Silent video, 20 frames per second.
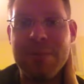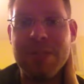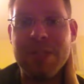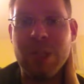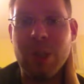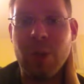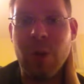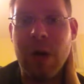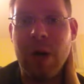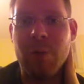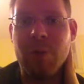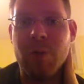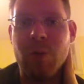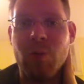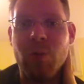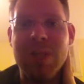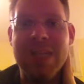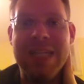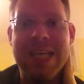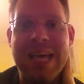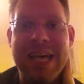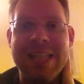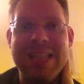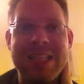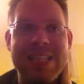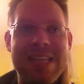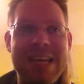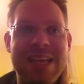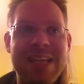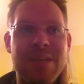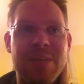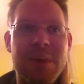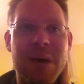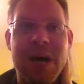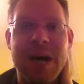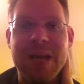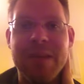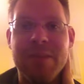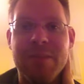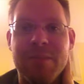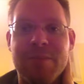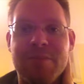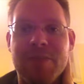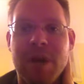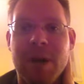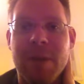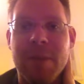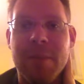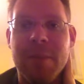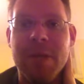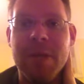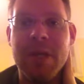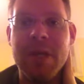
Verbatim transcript: So I would really hesitate to buy them from